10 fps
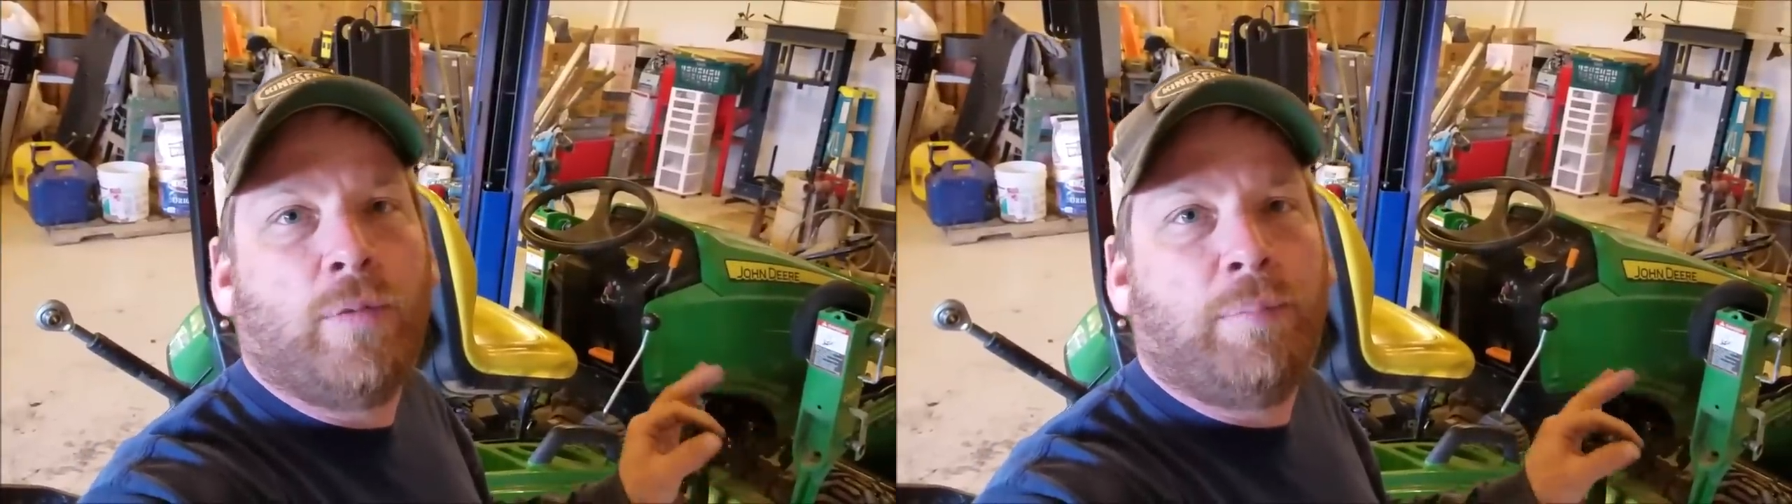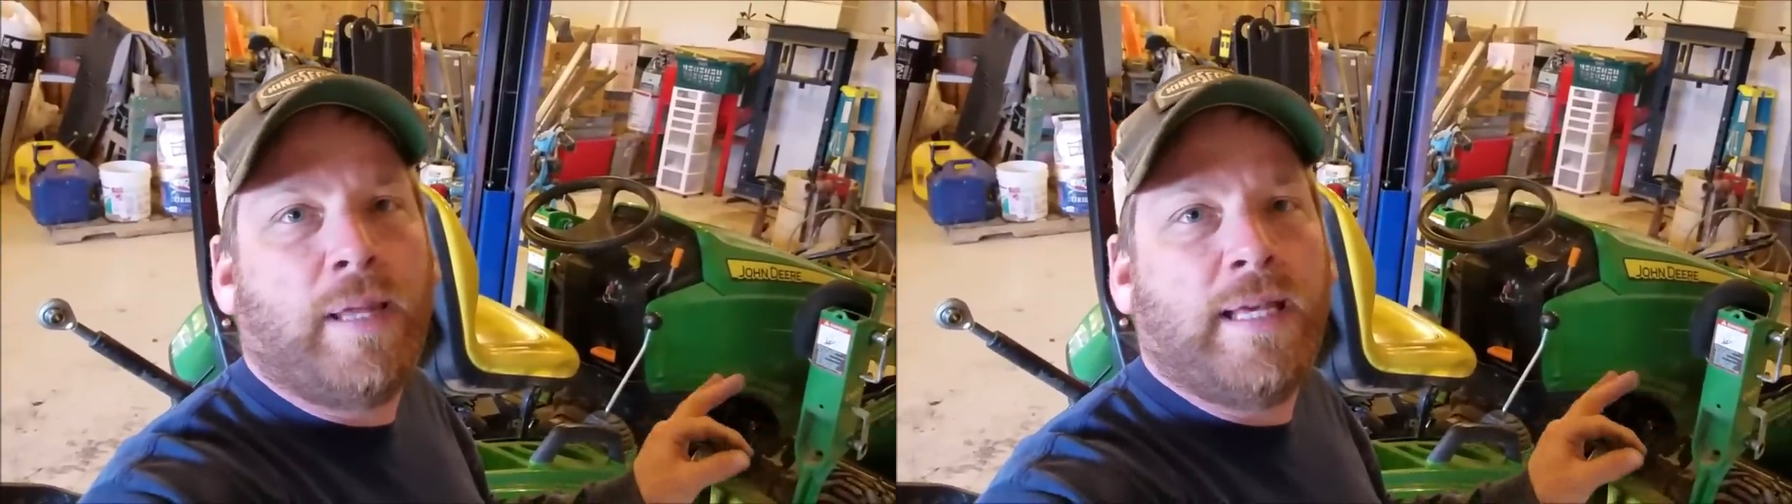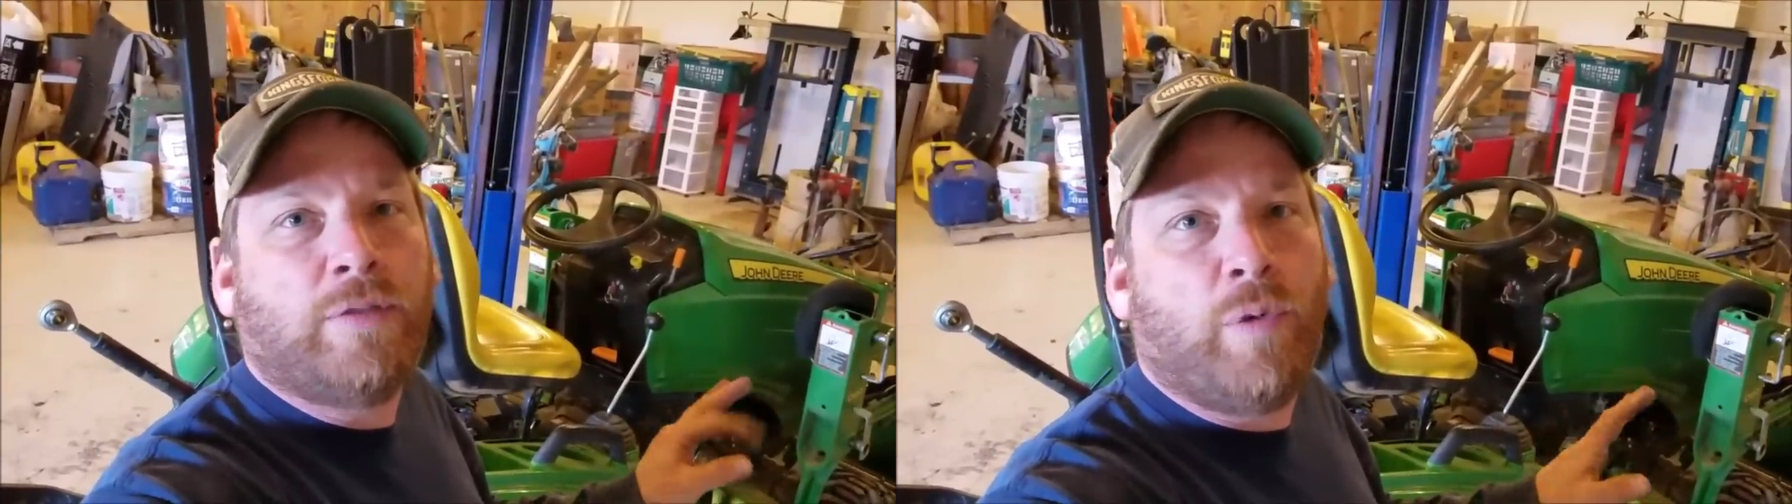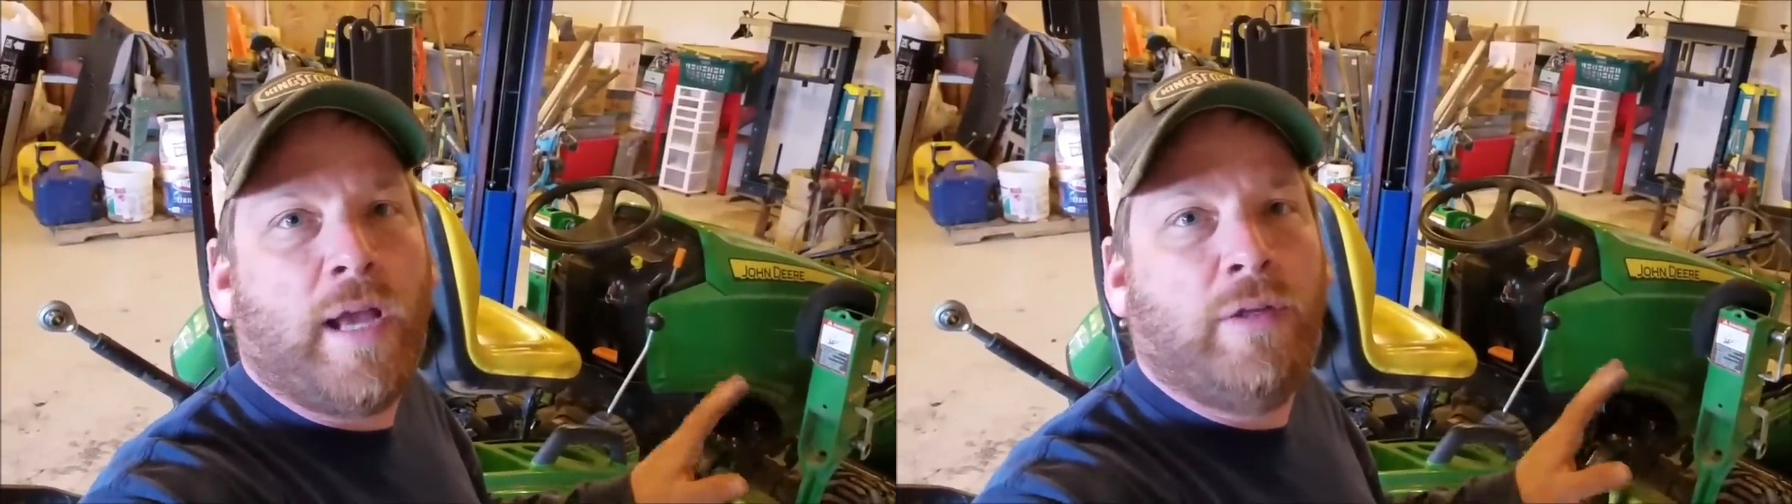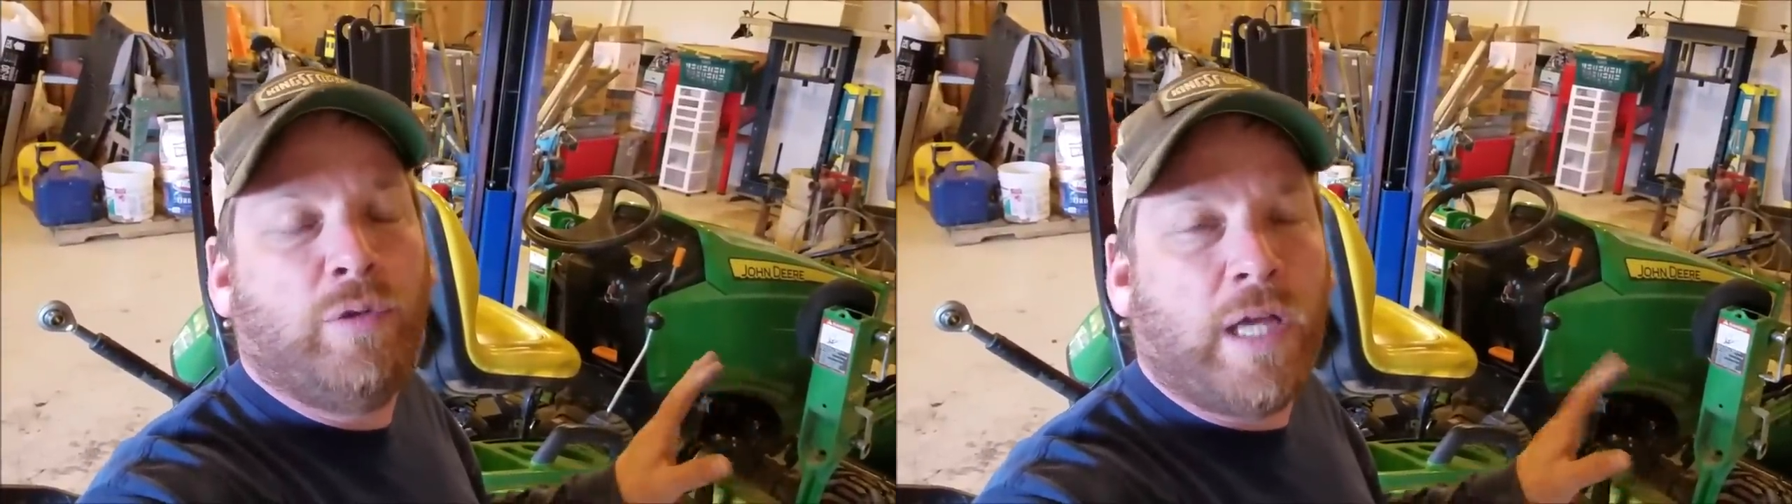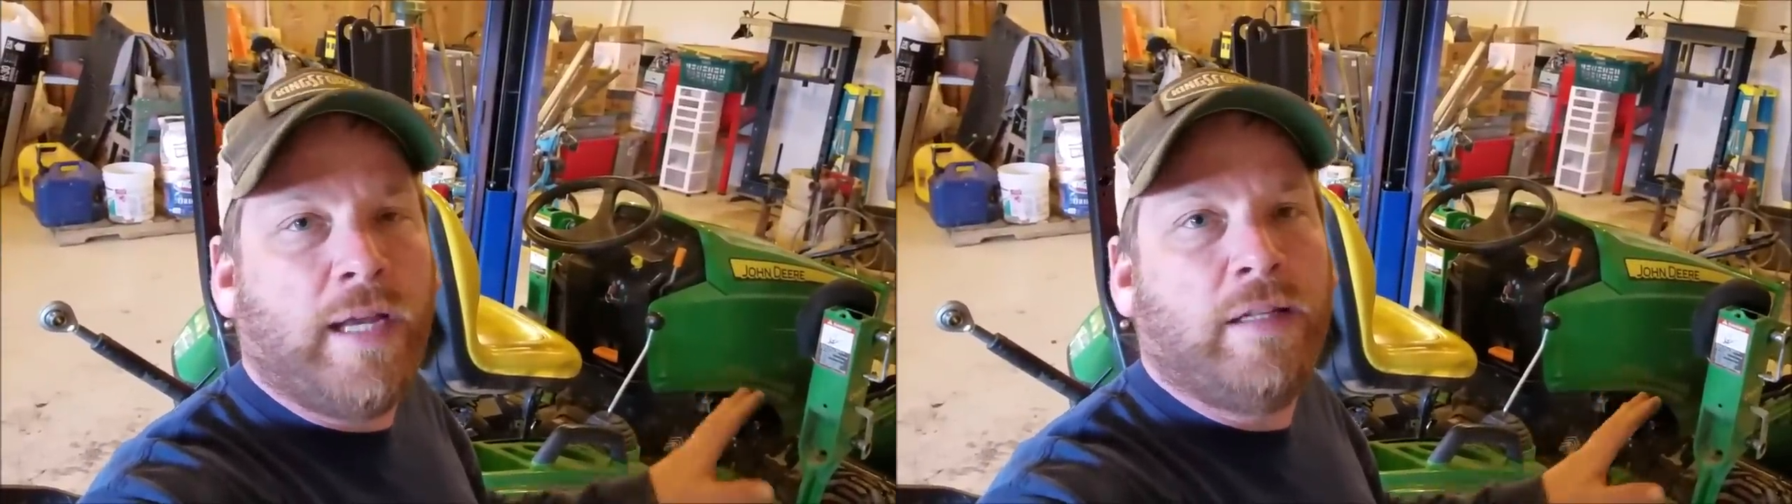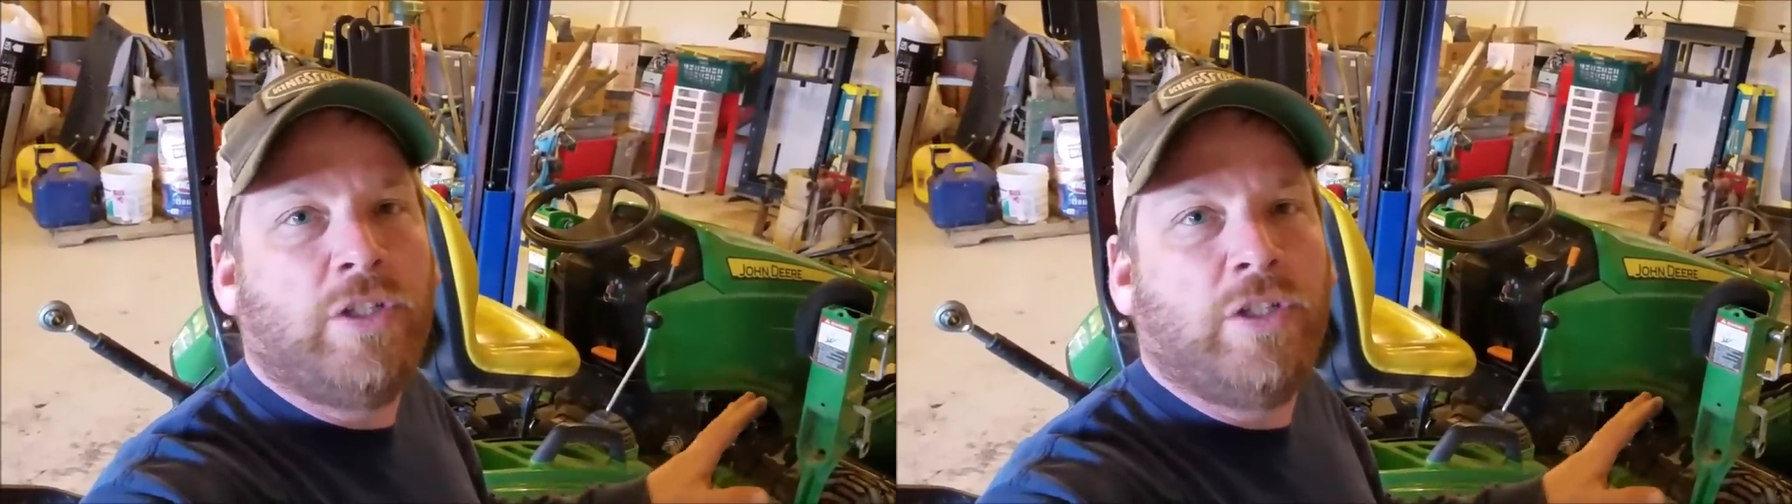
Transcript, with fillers: place while you tighten the